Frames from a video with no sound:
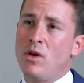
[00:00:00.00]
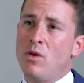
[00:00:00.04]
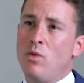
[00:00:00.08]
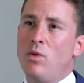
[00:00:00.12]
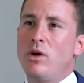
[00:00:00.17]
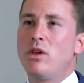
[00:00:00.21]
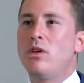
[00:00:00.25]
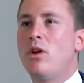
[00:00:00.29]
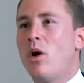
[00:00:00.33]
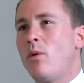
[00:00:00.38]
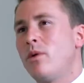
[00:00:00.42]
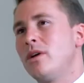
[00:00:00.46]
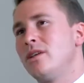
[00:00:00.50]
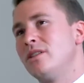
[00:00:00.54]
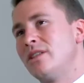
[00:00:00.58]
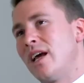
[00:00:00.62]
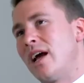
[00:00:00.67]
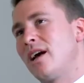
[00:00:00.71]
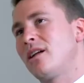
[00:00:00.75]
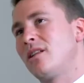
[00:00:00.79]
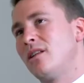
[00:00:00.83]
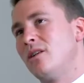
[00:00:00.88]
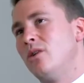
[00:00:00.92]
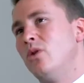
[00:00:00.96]
where you know
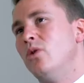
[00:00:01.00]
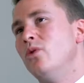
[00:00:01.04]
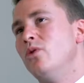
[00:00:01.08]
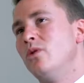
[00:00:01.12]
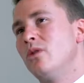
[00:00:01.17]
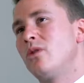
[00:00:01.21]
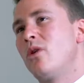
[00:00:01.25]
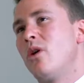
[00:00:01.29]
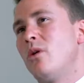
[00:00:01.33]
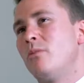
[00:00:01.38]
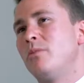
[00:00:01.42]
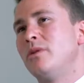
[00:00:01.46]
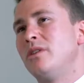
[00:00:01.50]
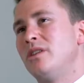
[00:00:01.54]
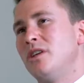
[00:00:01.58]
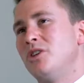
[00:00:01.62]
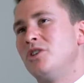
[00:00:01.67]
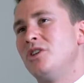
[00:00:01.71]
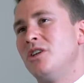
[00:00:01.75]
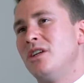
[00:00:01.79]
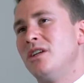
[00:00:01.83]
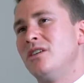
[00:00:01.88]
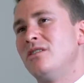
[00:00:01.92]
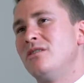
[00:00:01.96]
exactly who your
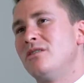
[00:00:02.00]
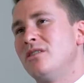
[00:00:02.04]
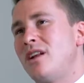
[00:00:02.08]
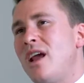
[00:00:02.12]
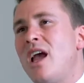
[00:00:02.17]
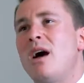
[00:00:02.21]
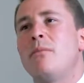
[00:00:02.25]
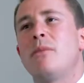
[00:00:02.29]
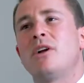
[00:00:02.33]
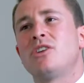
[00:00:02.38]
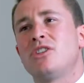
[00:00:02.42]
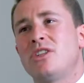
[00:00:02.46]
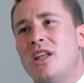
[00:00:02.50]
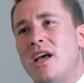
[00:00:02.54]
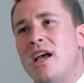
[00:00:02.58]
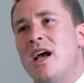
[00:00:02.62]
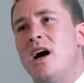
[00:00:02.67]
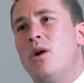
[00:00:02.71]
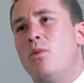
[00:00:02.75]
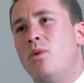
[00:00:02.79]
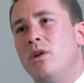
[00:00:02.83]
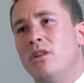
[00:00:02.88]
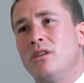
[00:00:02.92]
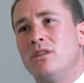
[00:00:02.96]
competition is and how much they
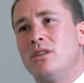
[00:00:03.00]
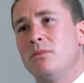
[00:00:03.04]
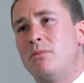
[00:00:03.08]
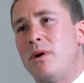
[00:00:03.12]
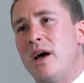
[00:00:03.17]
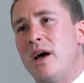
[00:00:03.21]
are willing to